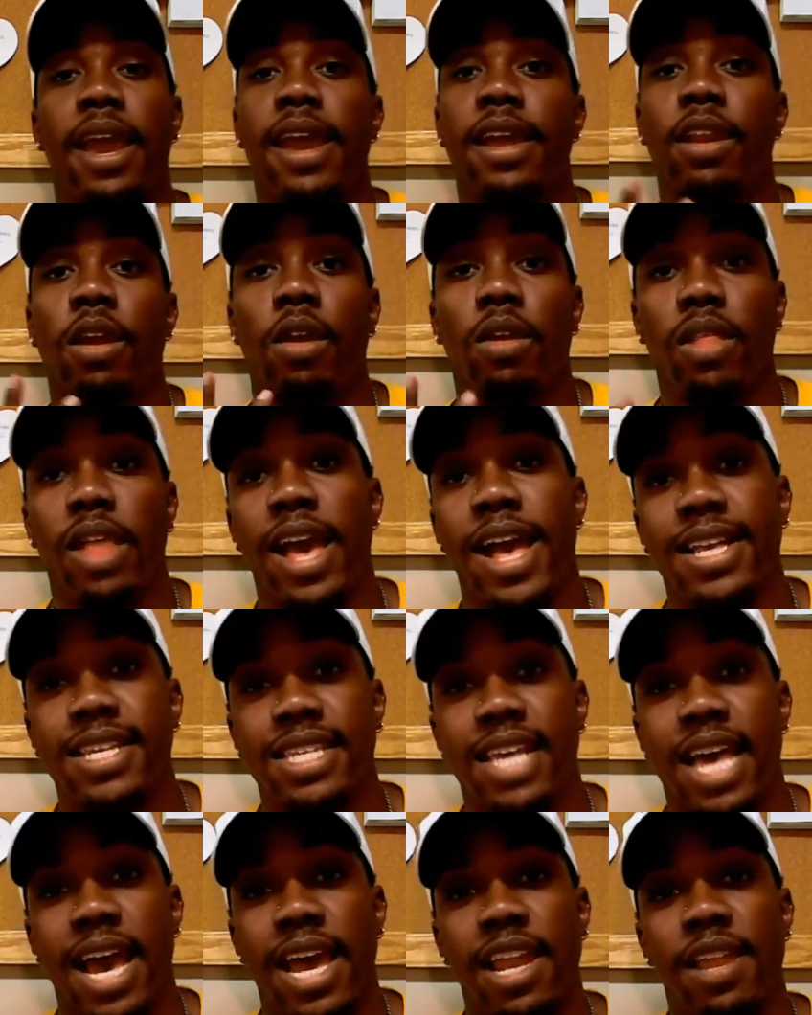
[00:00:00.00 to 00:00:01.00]
And our
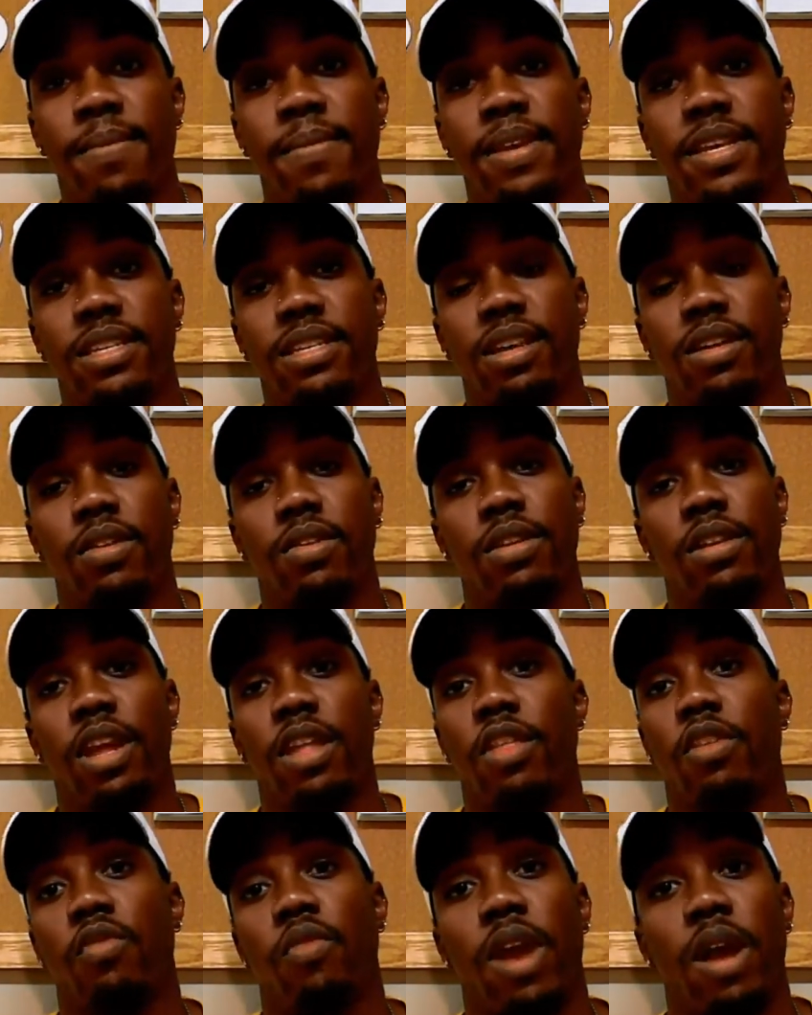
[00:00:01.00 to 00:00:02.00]
last item is
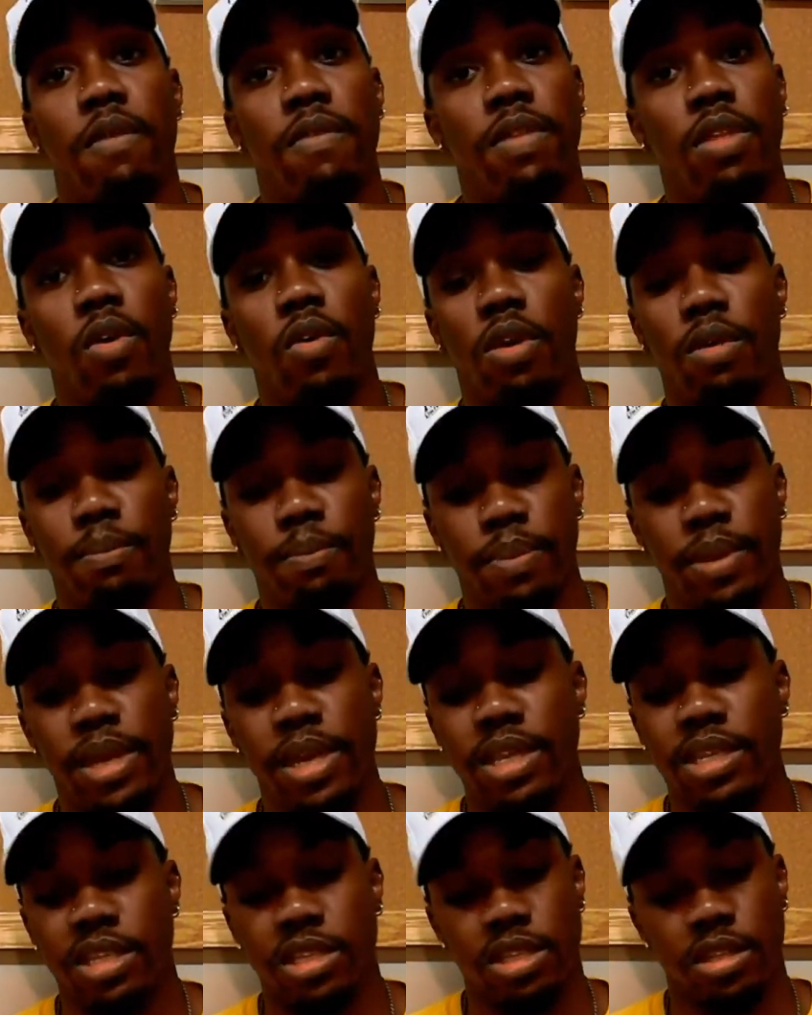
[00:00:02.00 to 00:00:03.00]
another Ralph Lauren
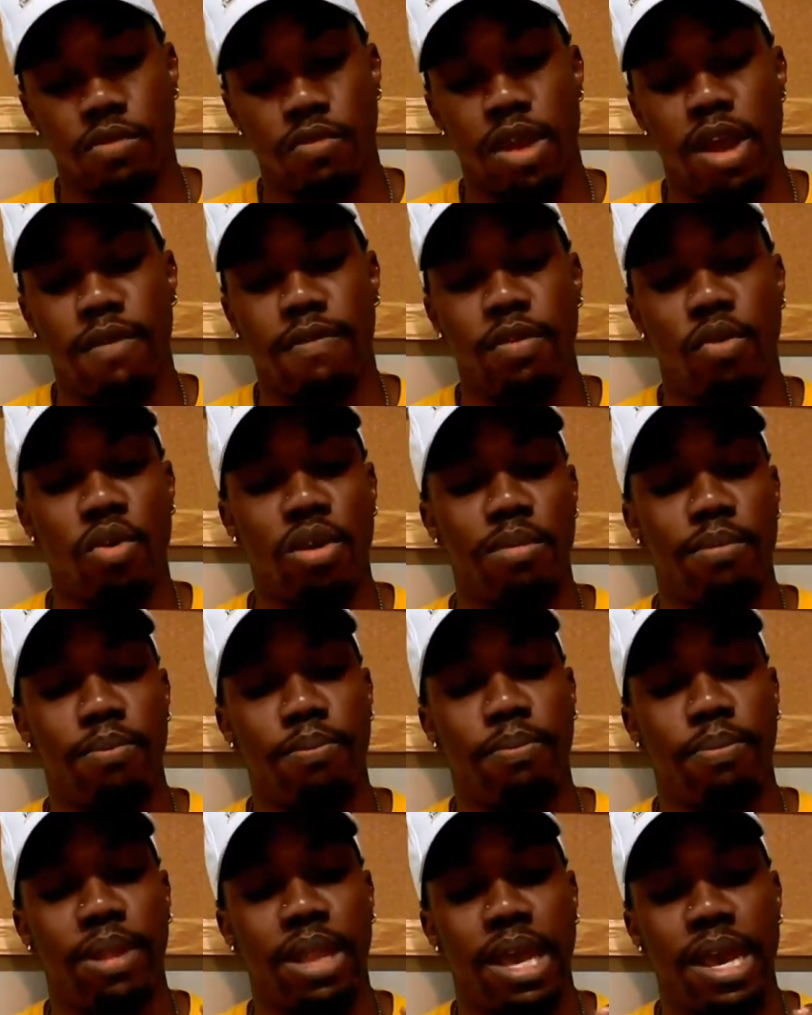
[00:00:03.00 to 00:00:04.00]
piece. The Ralph
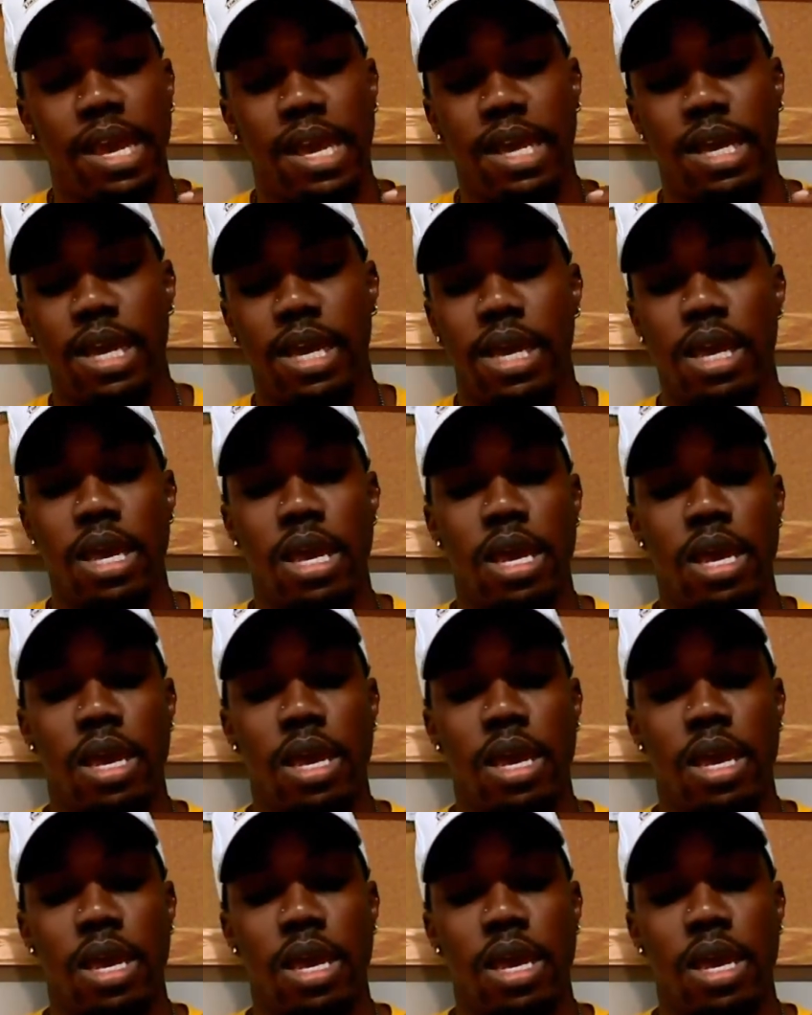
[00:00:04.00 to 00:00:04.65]
Lauren Blake